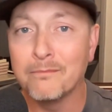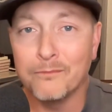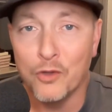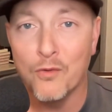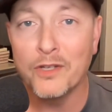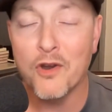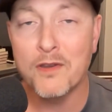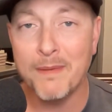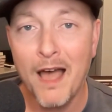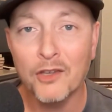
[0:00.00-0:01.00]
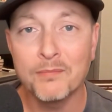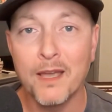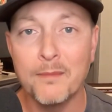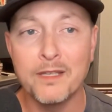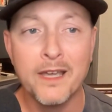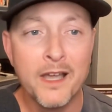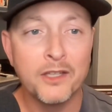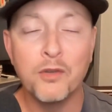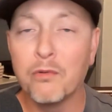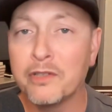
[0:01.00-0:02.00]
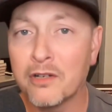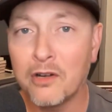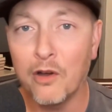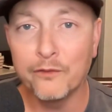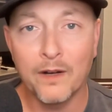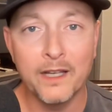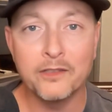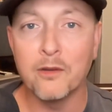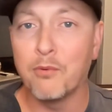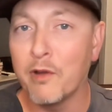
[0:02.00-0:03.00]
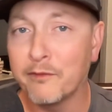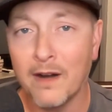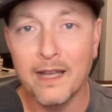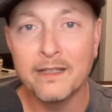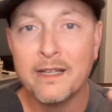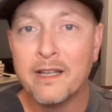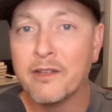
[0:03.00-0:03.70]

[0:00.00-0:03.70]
you and your spouse maybe you and your girlfriend your boyfriend